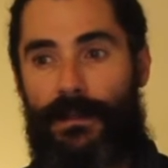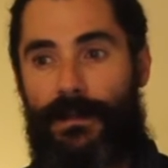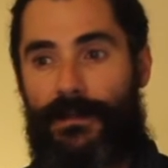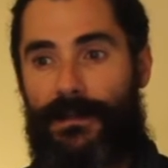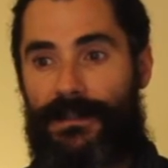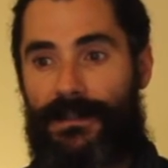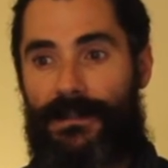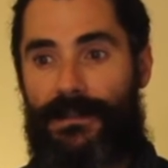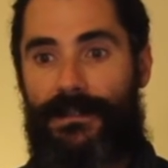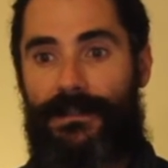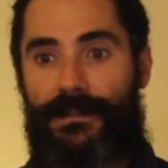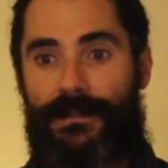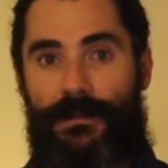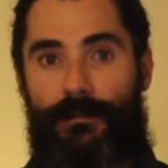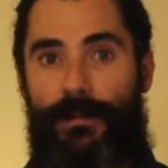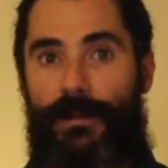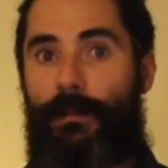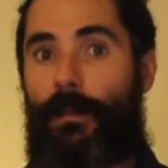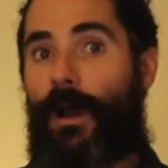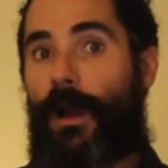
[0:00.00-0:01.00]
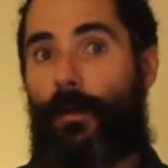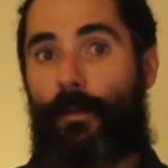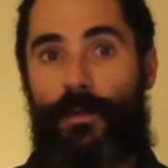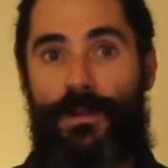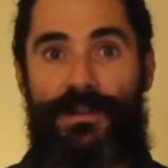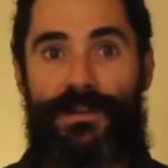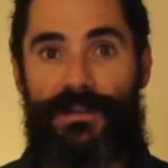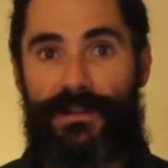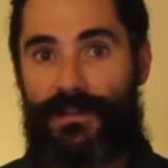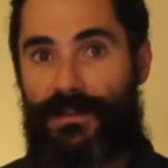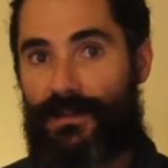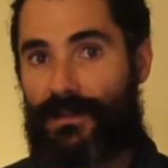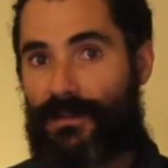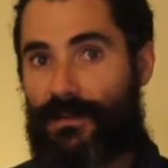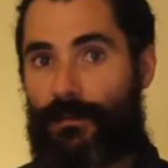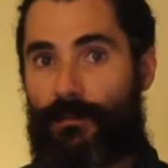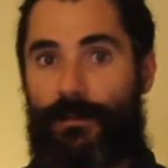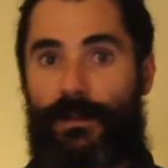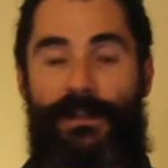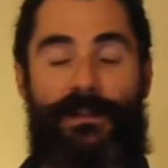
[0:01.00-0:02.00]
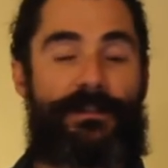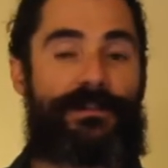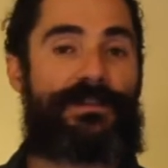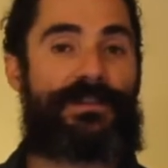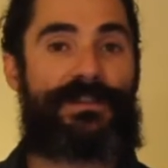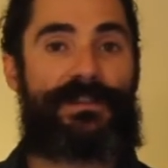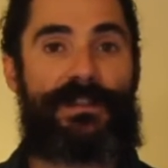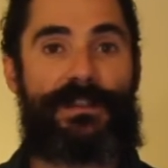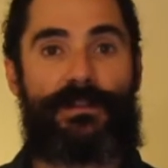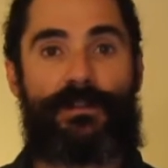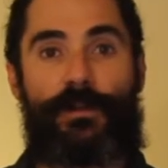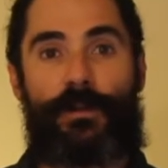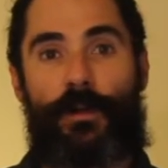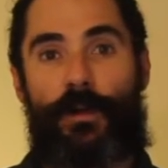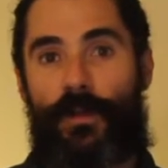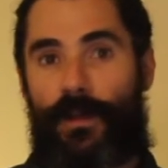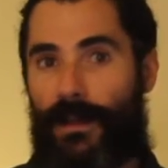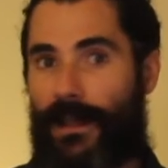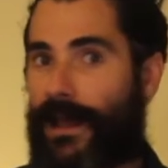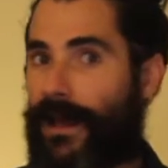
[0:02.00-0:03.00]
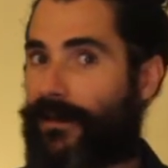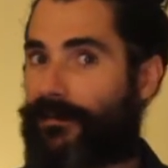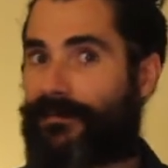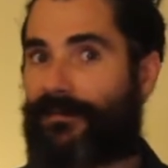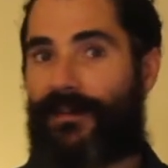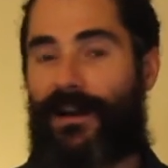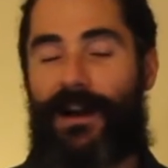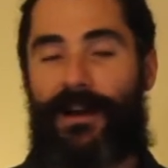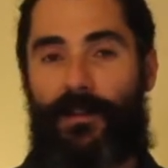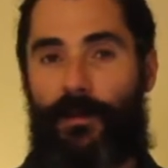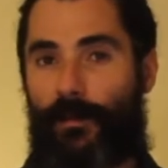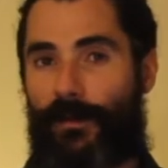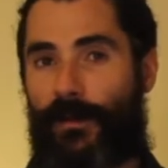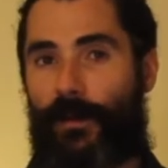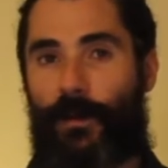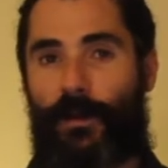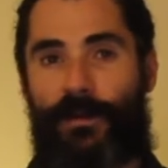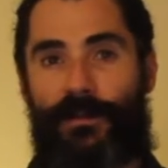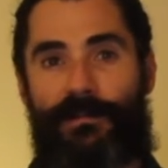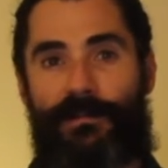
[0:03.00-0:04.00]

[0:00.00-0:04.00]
these things that we might wish we could just ignore, the loud fart that we all